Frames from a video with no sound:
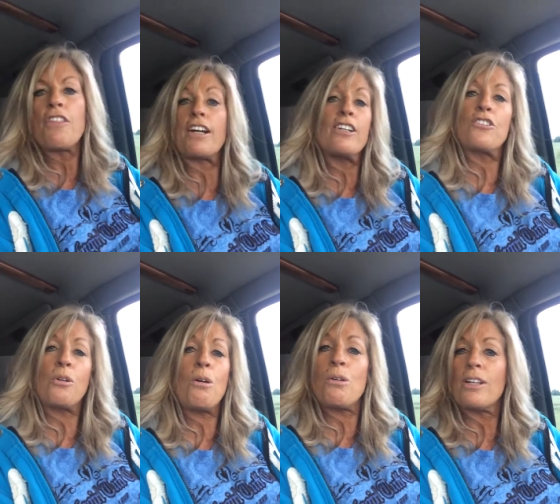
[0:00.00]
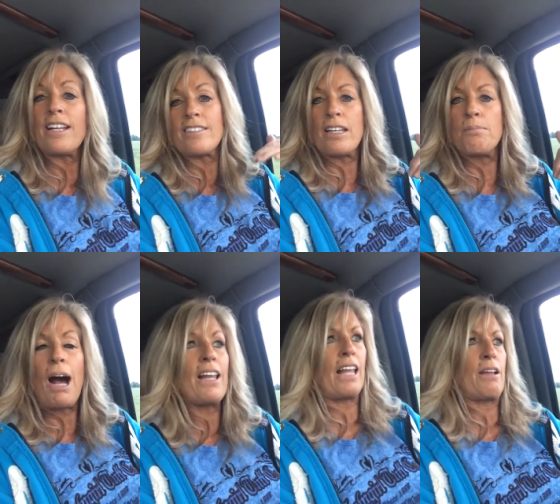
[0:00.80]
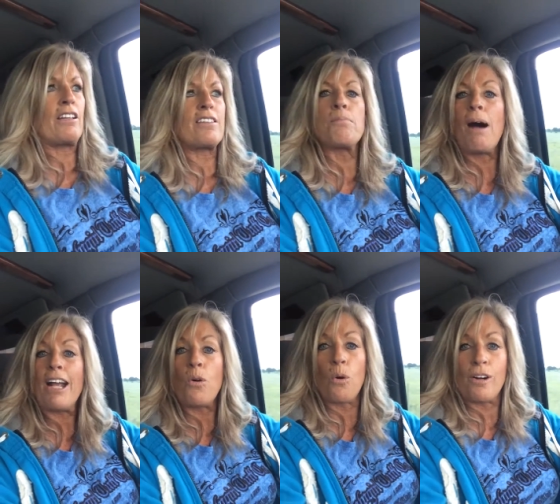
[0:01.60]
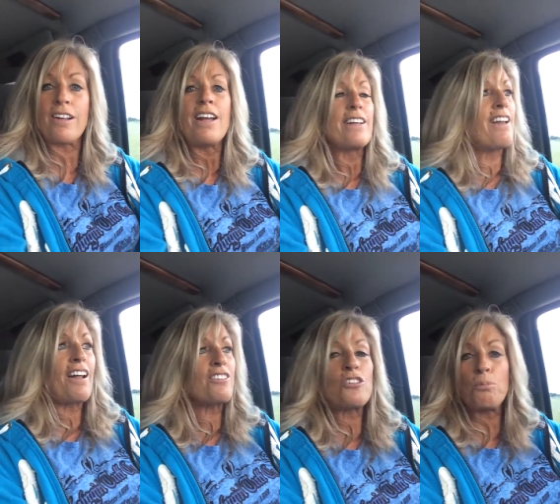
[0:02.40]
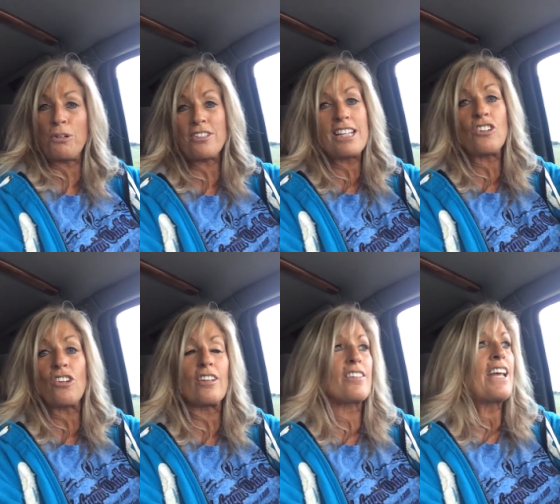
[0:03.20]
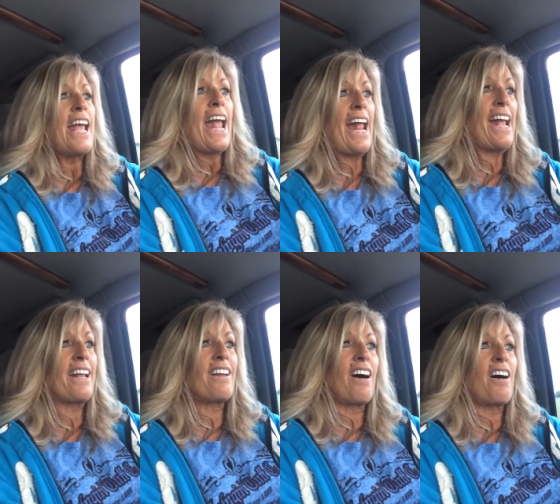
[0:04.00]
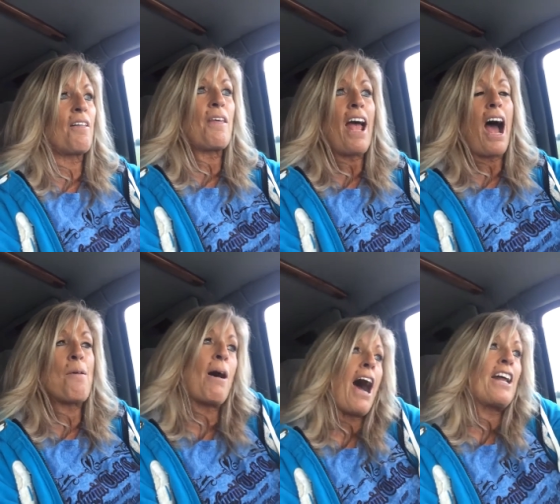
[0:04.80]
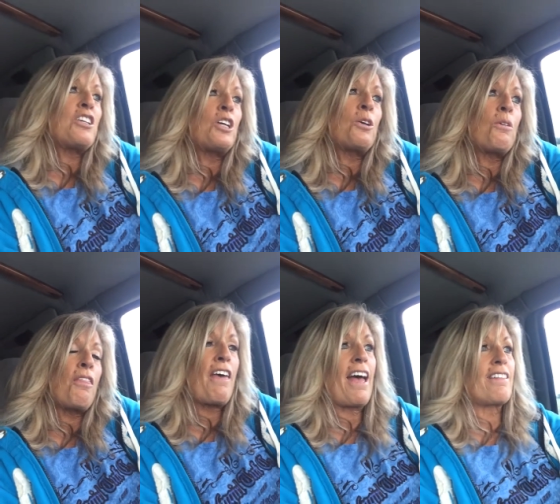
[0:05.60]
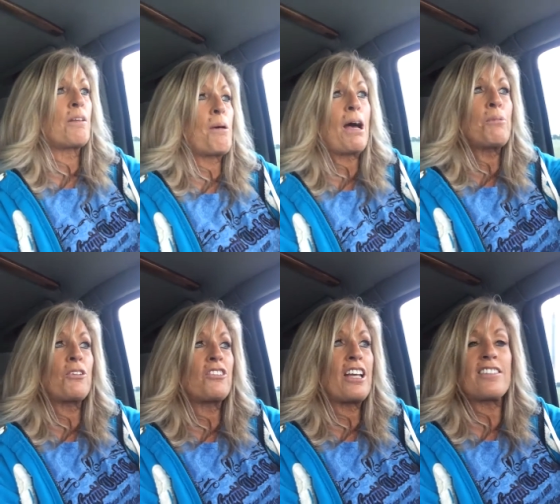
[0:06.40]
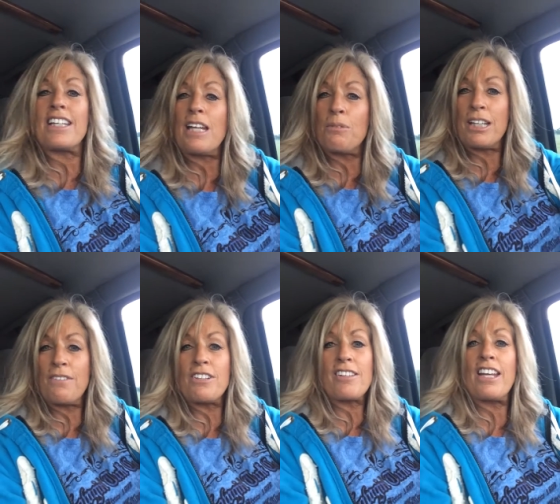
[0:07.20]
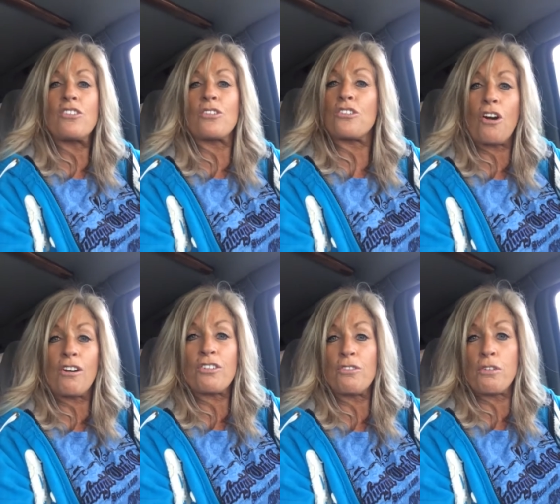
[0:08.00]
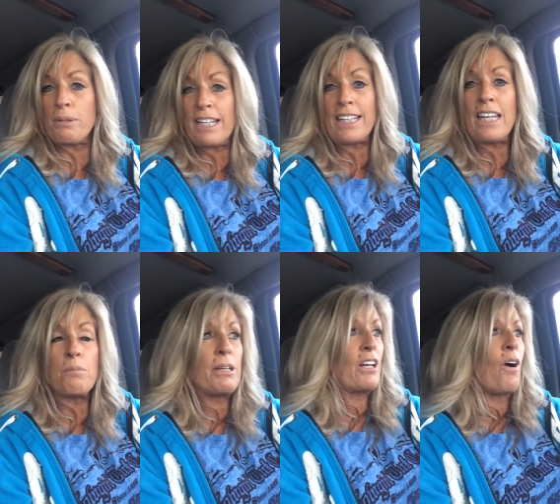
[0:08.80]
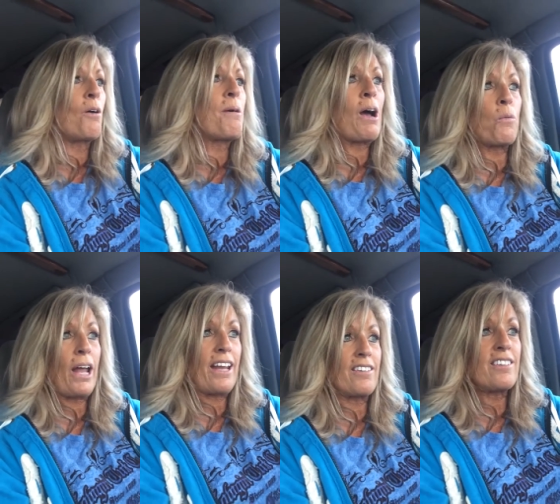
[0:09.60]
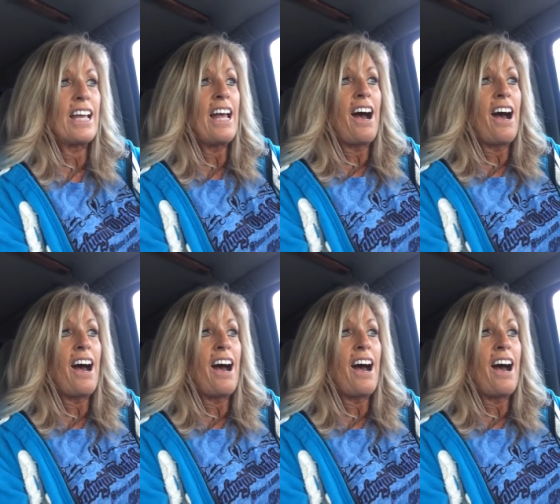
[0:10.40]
The control is in my is in my court, not a superstition's. And uh, um, I knew that the Bible says that He would give His angels charge over me to keep me in all my ways.